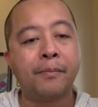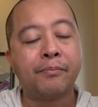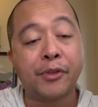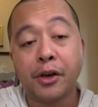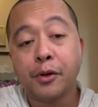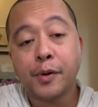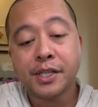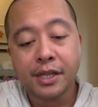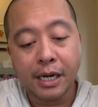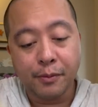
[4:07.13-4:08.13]
The other reason
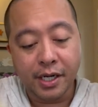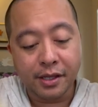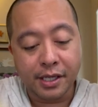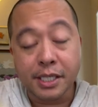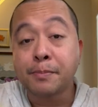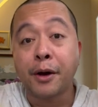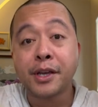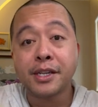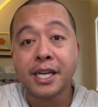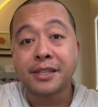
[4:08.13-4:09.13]
that I'm running this
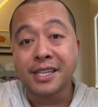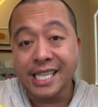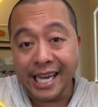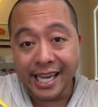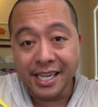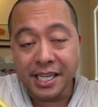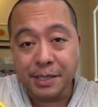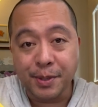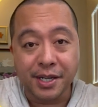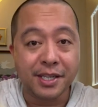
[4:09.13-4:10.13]
Palkia deck today is
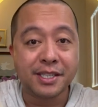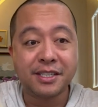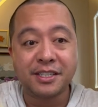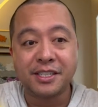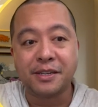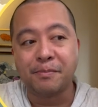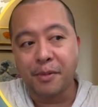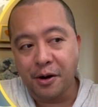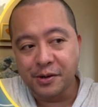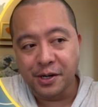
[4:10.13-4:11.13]
because
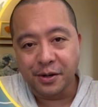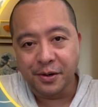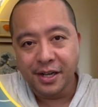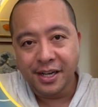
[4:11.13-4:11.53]
tomorrow